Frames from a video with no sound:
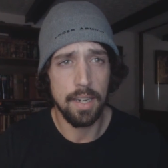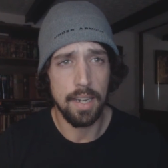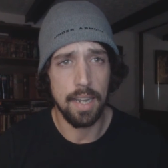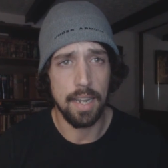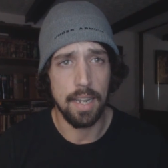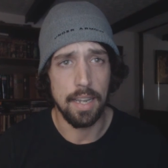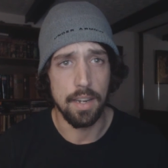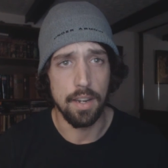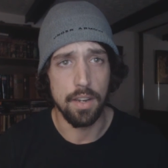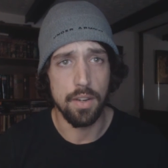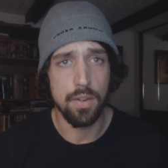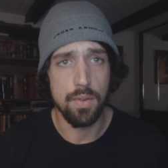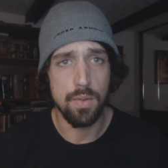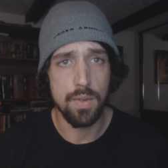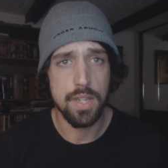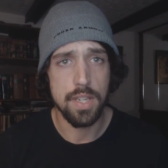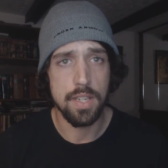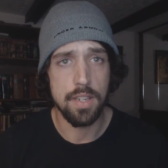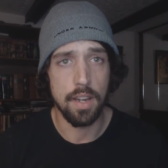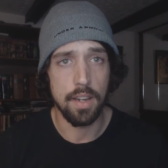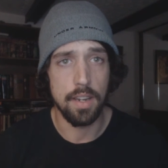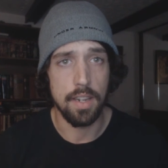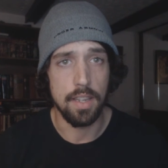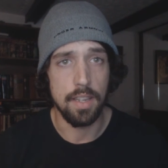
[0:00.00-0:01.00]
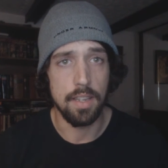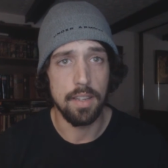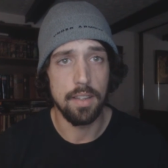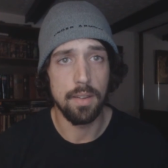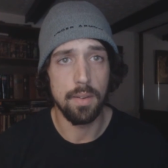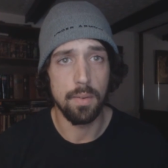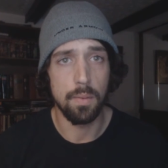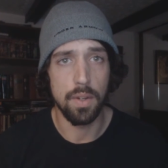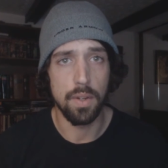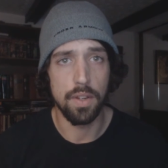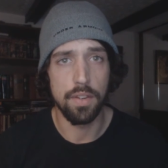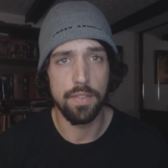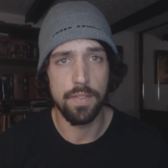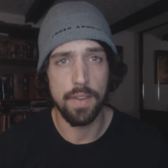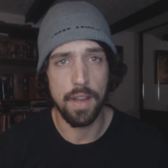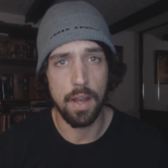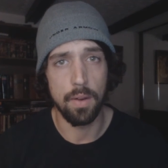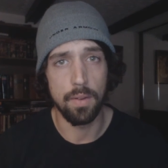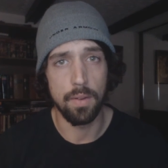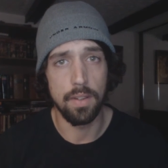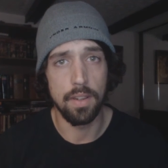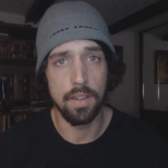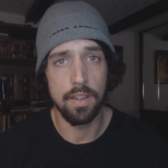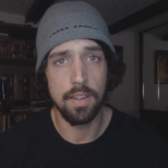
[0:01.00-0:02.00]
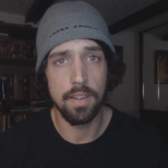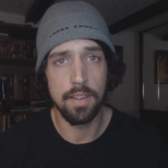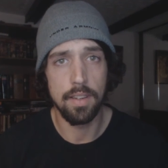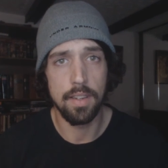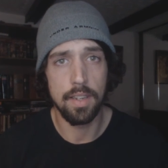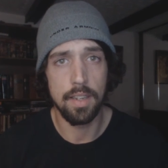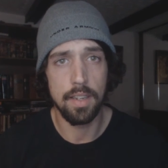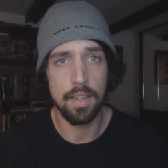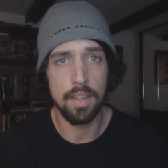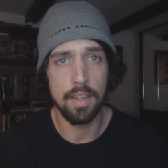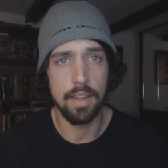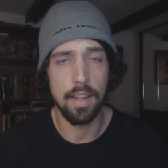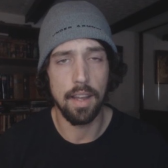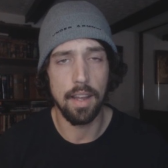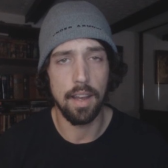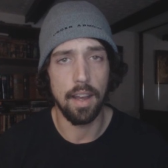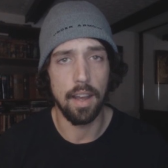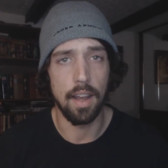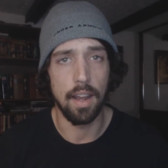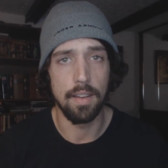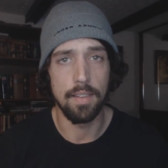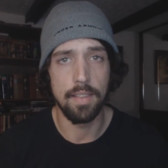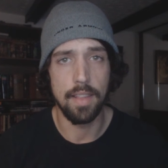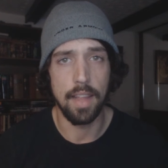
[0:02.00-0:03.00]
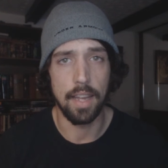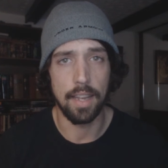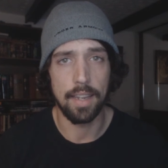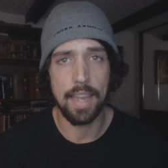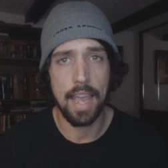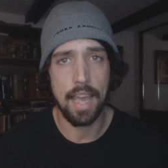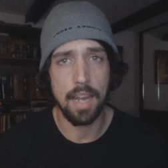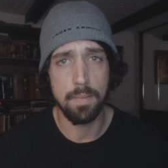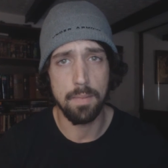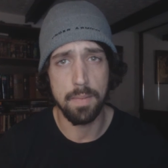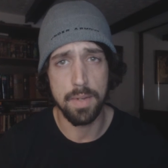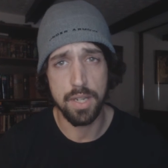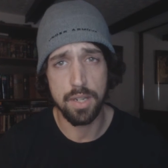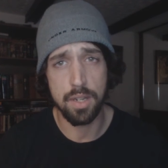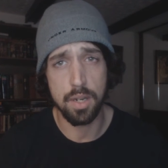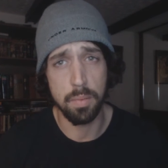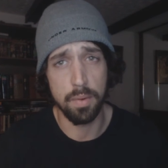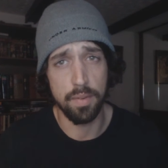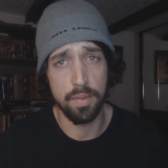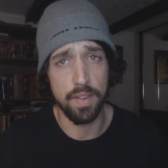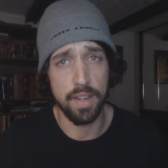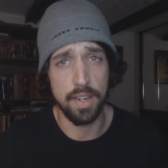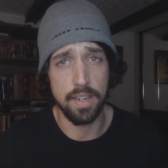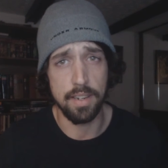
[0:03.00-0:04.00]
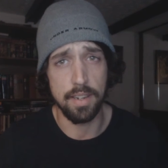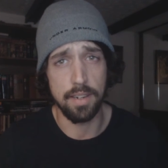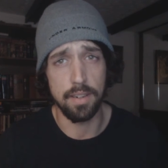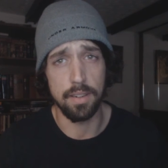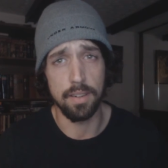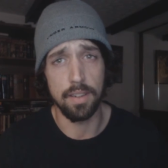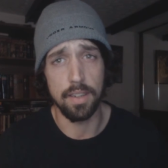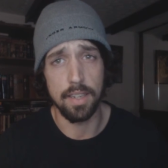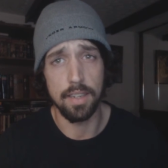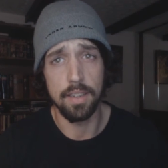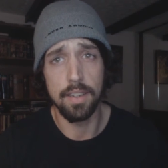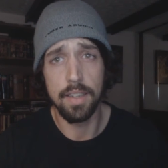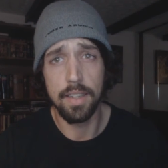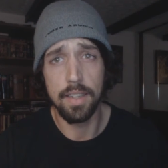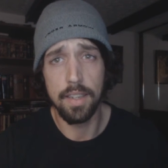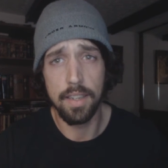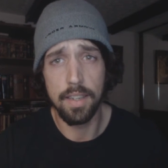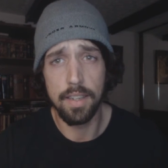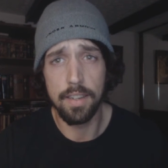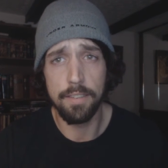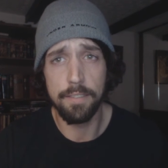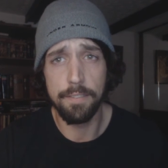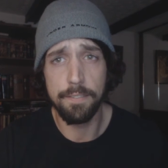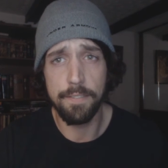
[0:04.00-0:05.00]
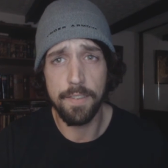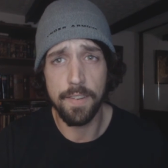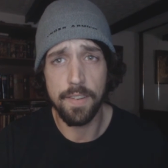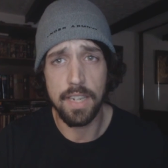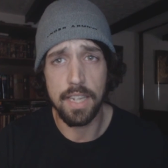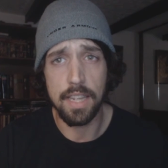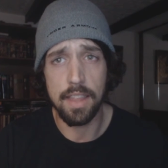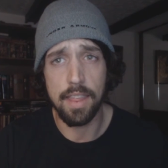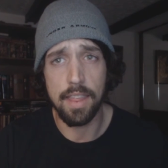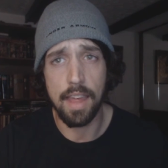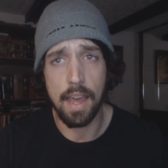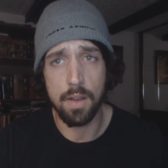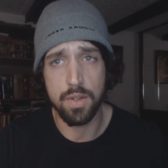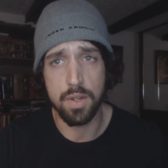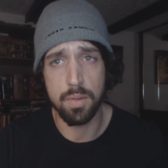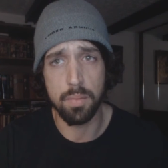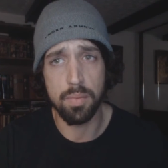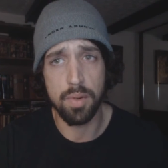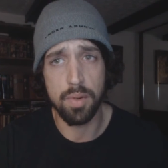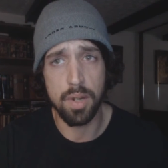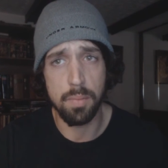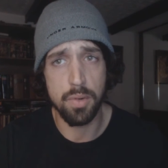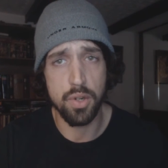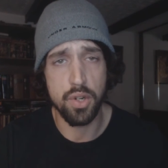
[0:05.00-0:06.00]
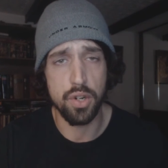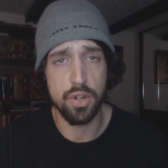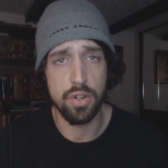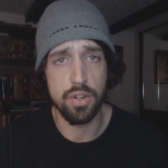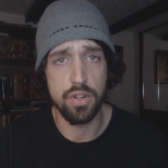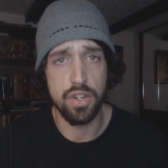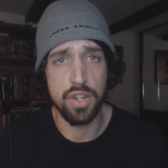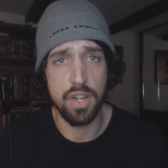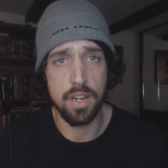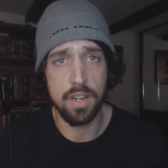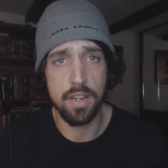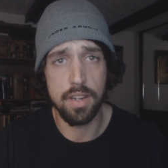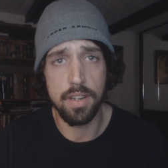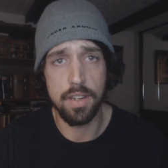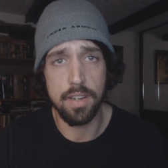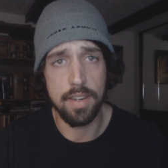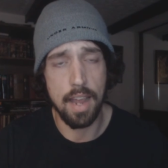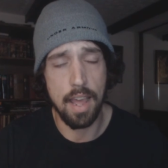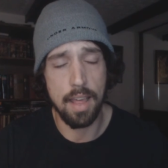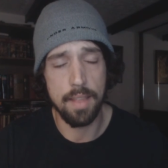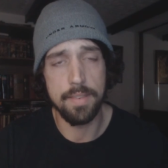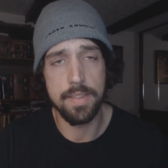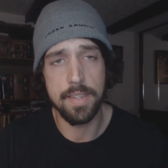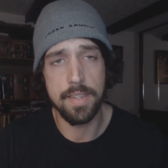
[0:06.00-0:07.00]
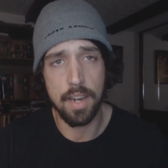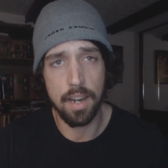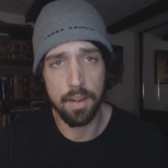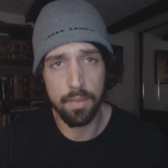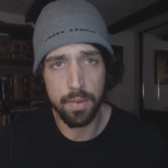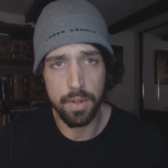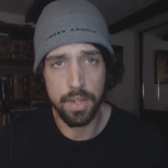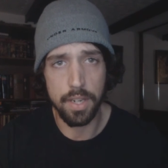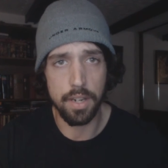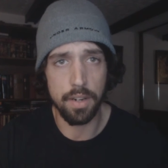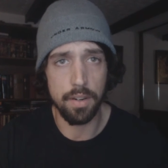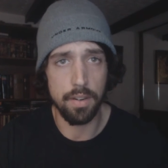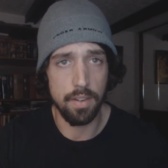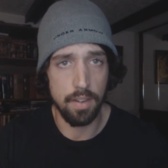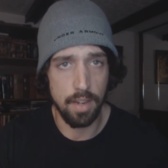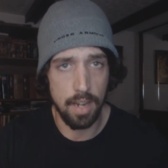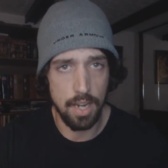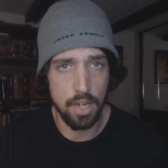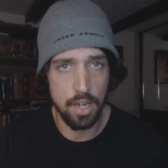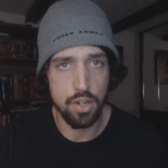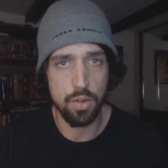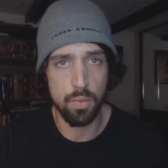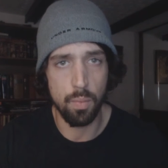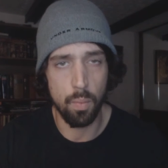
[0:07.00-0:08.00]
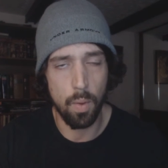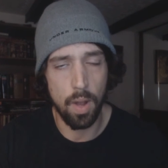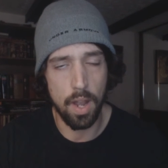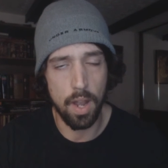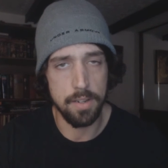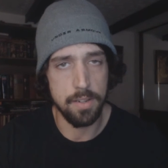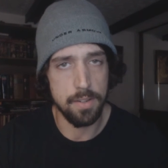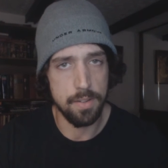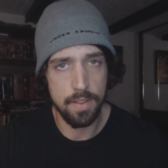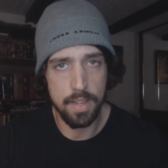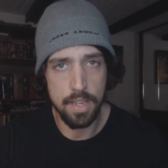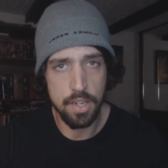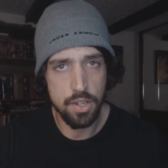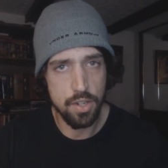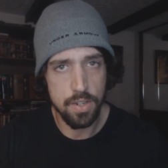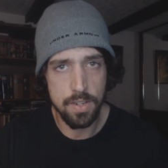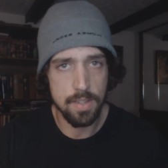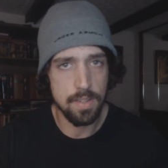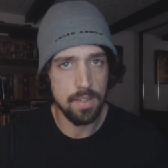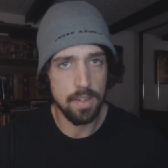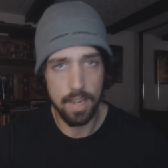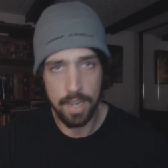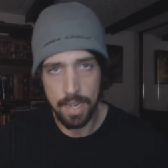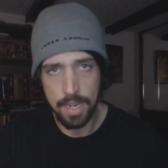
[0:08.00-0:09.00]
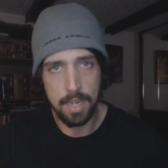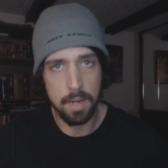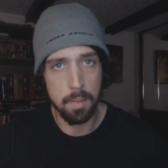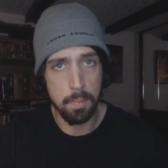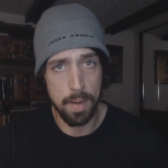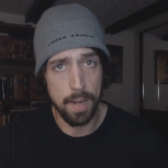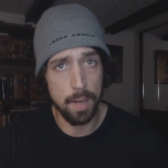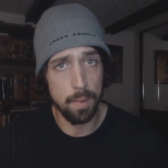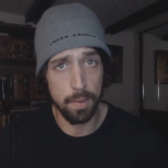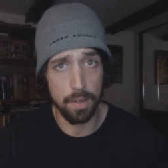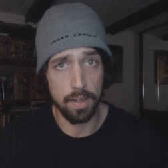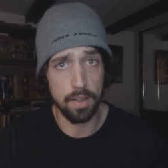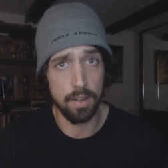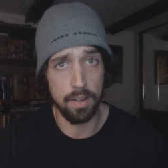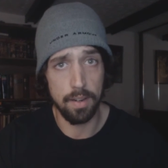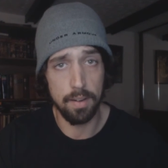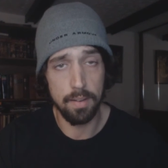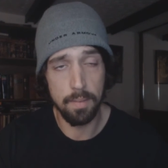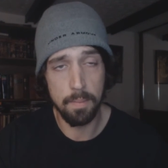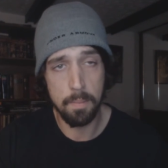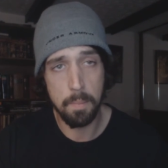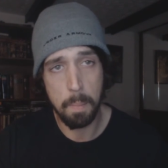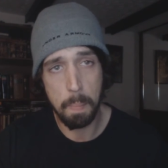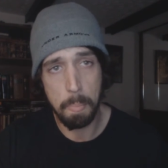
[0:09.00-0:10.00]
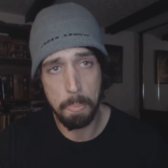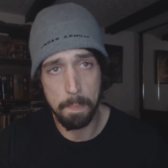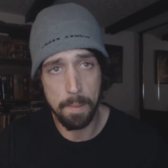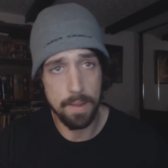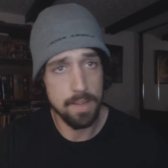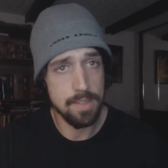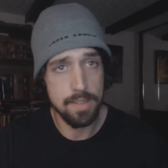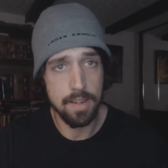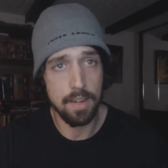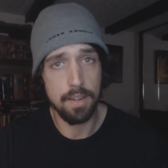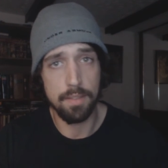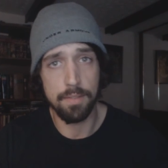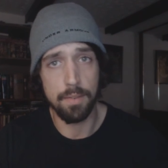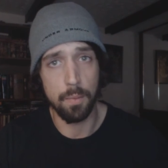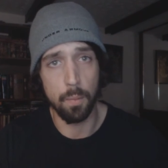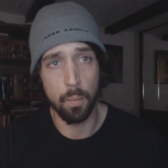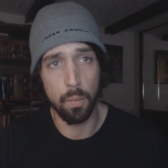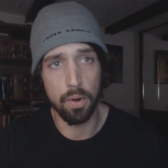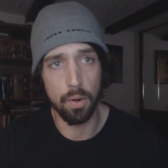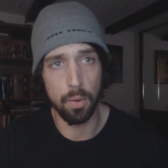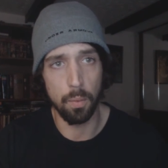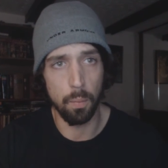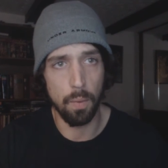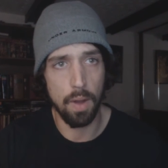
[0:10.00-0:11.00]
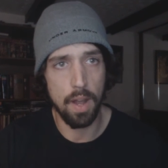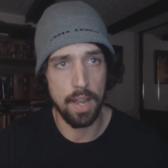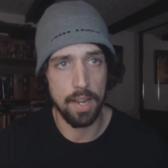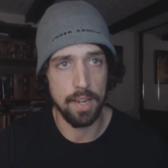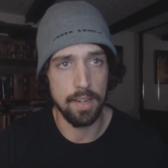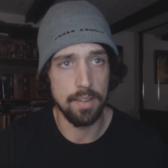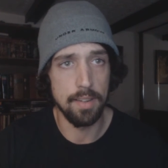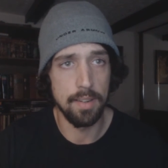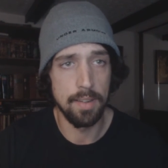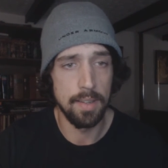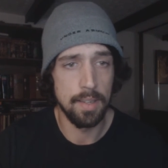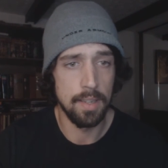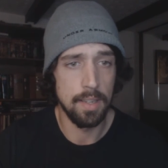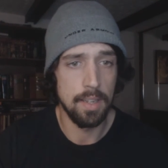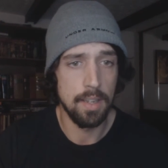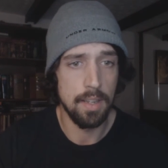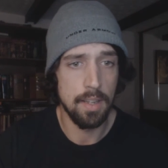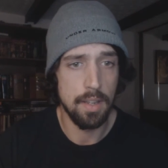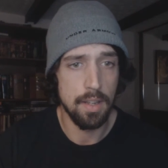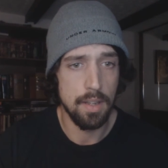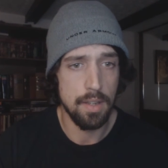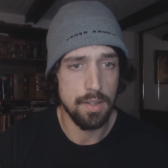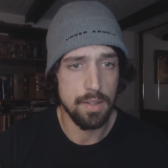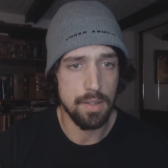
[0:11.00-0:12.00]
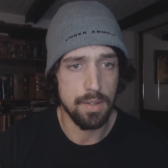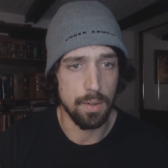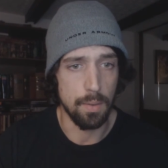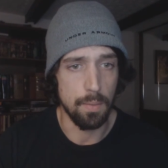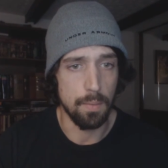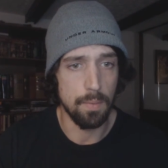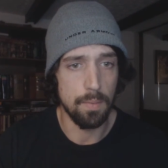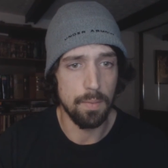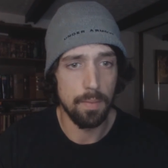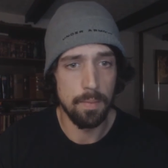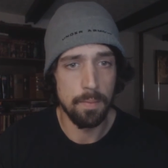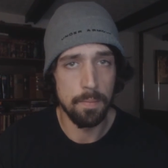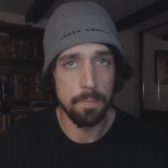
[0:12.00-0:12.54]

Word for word: and a new study was found uh, that cannabis could prevent nearly 50,000 premature deaths every year nationwide. So that's just in America. That's not even worldwide. So,